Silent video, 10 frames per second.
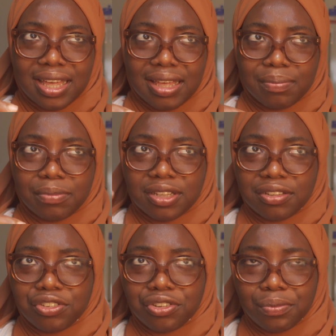a
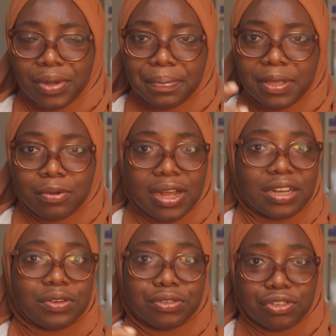presentation where people
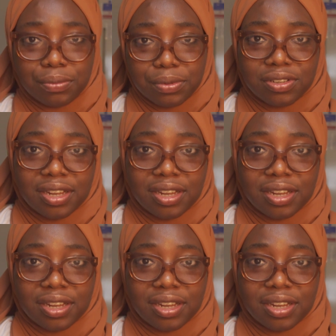can contribute